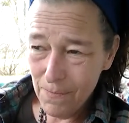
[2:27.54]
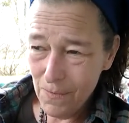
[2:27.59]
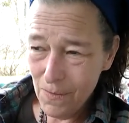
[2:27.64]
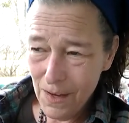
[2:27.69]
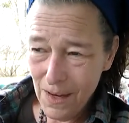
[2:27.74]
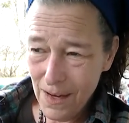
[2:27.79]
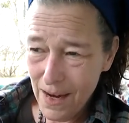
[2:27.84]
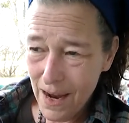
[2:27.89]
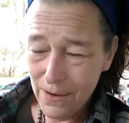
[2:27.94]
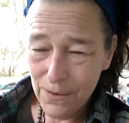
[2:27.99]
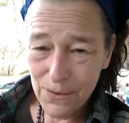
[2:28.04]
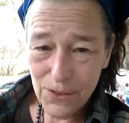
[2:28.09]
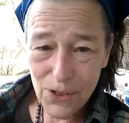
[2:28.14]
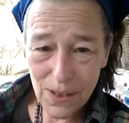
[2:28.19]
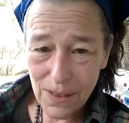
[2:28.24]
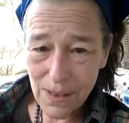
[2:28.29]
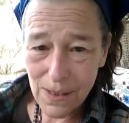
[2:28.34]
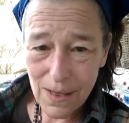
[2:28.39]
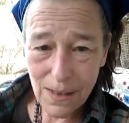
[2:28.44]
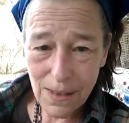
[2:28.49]

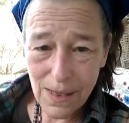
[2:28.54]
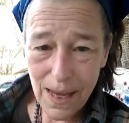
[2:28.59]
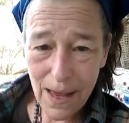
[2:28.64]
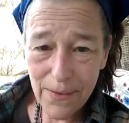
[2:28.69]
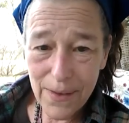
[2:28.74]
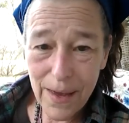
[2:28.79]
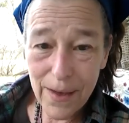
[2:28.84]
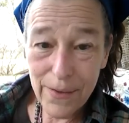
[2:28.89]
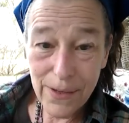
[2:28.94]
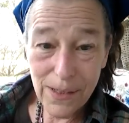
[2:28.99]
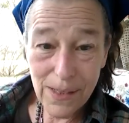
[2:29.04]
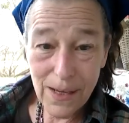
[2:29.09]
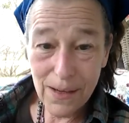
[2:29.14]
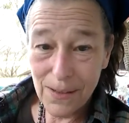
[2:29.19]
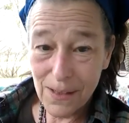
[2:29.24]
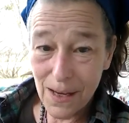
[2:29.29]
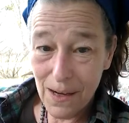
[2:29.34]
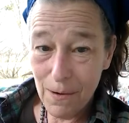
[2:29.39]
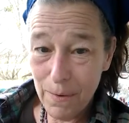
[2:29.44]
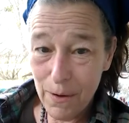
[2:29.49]
Just this, that, and the other. So
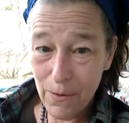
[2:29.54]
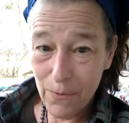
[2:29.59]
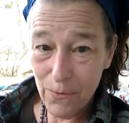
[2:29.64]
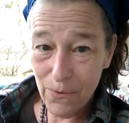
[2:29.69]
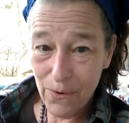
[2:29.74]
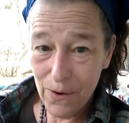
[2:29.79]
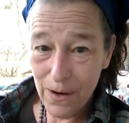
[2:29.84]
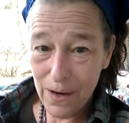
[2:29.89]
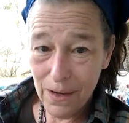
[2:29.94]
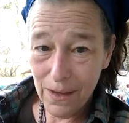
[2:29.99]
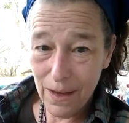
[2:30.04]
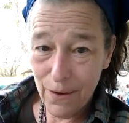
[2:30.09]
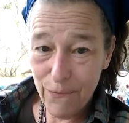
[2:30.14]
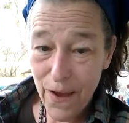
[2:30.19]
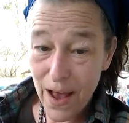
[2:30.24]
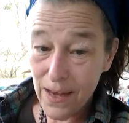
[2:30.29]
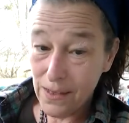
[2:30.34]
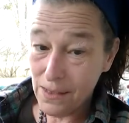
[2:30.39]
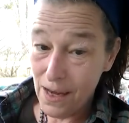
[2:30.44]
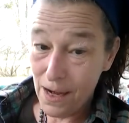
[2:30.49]
it's going to be really
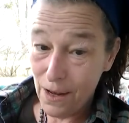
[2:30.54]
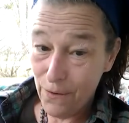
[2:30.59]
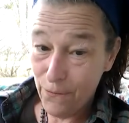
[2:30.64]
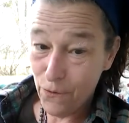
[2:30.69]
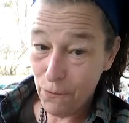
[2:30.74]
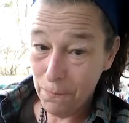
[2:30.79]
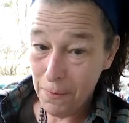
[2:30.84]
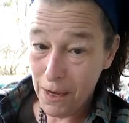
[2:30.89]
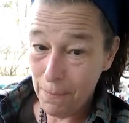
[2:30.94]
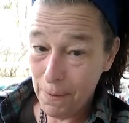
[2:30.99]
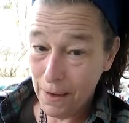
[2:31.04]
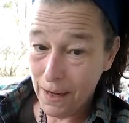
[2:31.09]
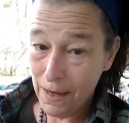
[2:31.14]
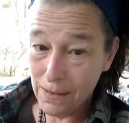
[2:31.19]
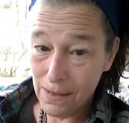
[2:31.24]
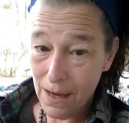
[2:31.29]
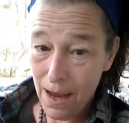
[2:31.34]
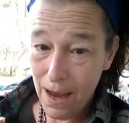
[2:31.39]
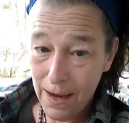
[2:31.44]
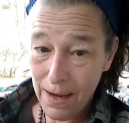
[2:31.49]
fascinating for me
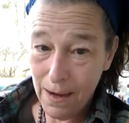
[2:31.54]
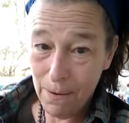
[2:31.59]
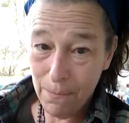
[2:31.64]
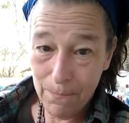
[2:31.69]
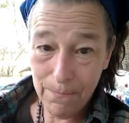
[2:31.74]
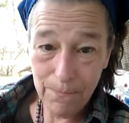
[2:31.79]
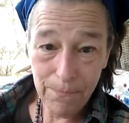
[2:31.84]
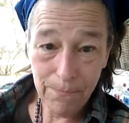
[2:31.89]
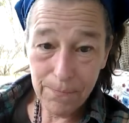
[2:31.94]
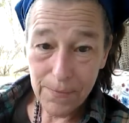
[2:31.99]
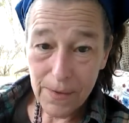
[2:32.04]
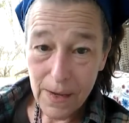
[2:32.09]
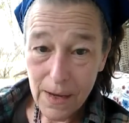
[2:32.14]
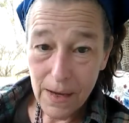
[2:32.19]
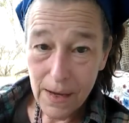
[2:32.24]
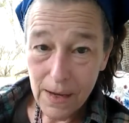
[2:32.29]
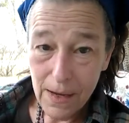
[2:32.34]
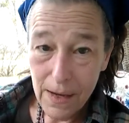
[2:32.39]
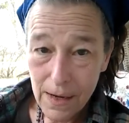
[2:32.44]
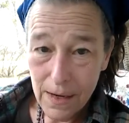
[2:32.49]
because I am
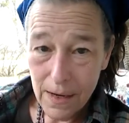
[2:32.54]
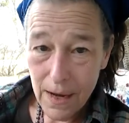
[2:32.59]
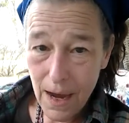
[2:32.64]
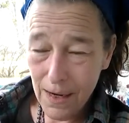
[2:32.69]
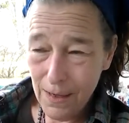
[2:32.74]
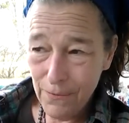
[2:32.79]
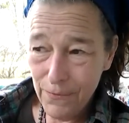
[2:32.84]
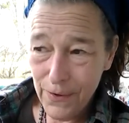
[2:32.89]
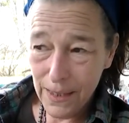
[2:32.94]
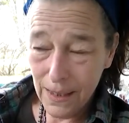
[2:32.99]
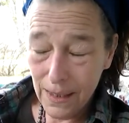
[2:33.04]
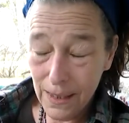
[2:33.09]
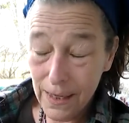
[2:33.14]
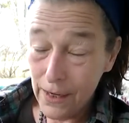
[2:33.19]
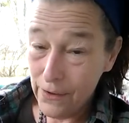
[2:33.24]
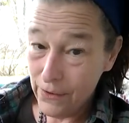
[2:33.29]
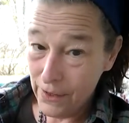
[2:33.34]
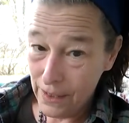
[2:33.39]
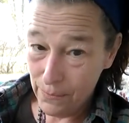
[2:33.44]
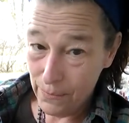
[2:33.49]
kind of
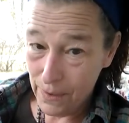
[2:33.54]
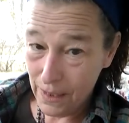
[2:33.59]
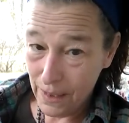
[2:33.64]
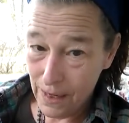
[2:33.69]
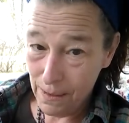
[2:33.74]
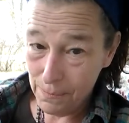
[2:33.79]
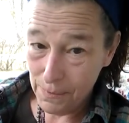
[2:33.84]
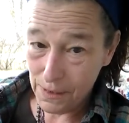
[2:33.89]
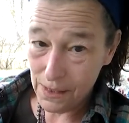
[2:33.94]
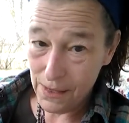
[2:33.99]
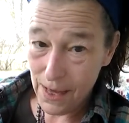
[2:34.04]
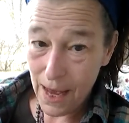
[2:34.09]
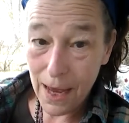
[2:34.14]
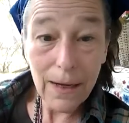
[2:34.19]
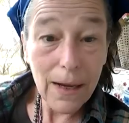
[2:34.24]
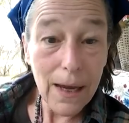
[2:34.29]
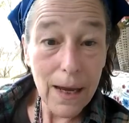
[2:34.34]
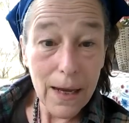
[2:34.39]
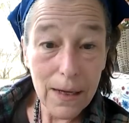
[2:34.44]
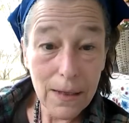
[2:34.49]
illiterate when it comes to
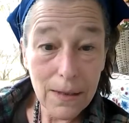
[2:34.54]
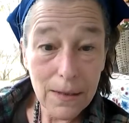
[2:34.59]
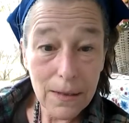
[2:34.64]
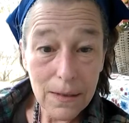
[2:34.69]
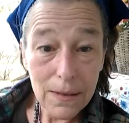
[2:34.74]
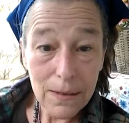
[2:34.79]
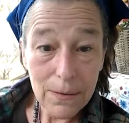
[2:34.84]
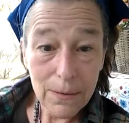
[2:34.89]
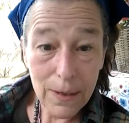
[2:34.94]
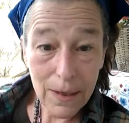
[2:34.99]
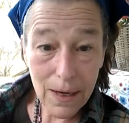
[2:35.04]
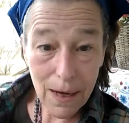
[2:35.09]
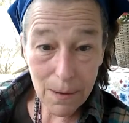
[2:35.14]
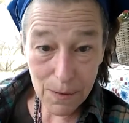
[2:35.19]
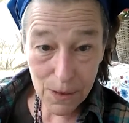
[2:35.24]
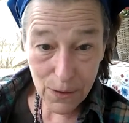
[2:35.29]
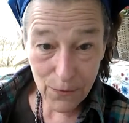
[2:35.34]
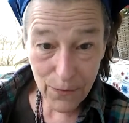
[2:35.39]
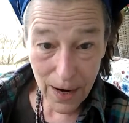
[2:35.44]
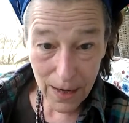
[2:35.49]
that and when it
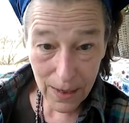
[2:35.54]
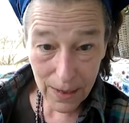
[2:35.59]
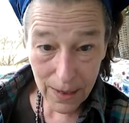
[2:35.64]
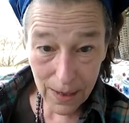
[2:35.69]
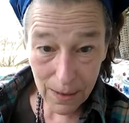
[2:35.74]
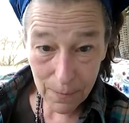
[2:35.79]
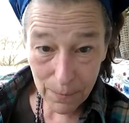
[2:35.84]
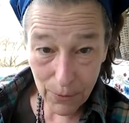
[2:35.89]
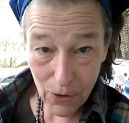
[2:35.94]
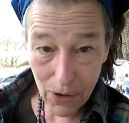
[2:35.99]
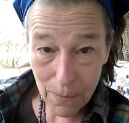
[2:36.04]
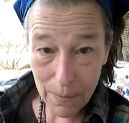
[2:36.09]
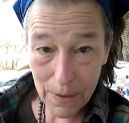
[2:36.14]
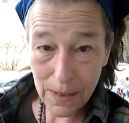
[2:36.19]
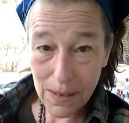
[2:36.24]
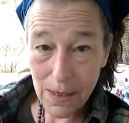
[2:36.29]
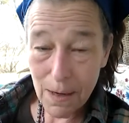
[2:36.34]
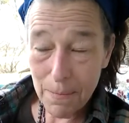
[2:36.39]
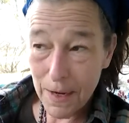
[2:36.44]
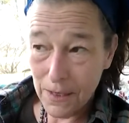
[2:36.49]
comes to filing unemployment,
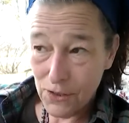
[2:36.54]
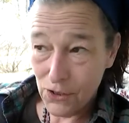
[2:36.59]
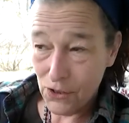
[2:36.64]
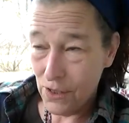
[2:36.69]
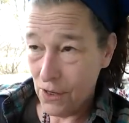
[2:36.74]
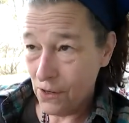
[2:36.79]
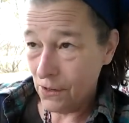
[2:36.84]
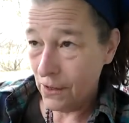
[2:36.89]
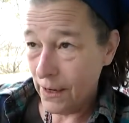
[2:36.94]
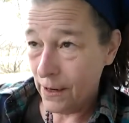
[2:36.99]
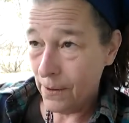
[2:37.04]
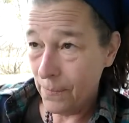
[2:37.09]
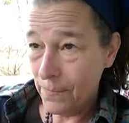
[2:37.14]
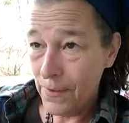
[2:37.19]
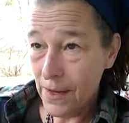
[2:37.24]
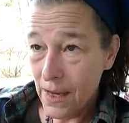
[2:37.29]
as I mentioned earlier.